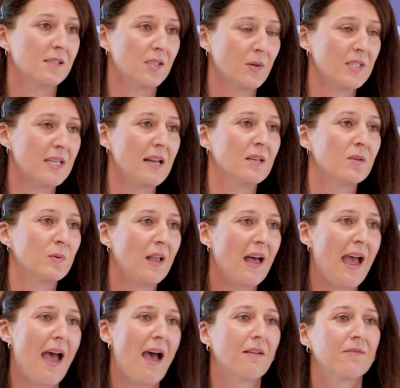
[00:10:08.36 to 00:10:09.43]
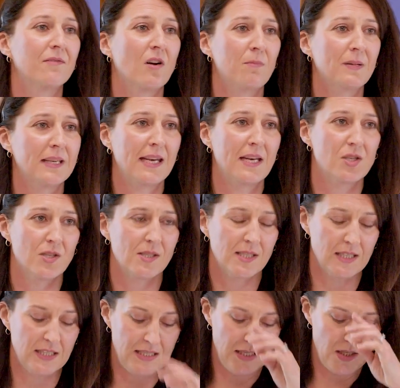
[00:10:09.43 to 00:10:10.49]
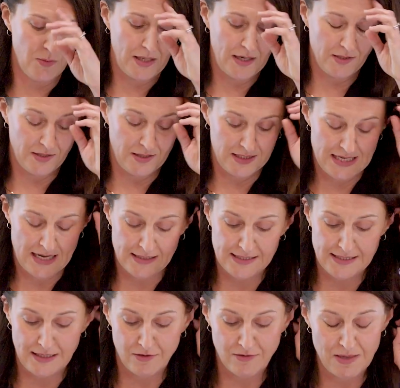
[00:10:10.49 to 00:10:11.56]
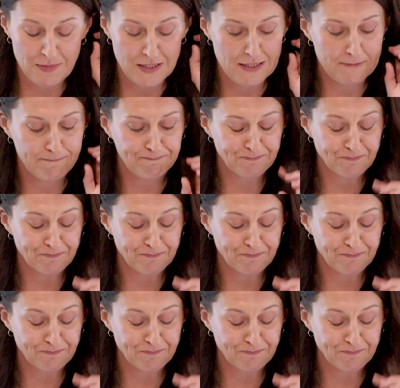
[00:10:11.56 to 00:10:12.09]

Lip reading: So a tenant will have obligations continuing under the tenancy agreement.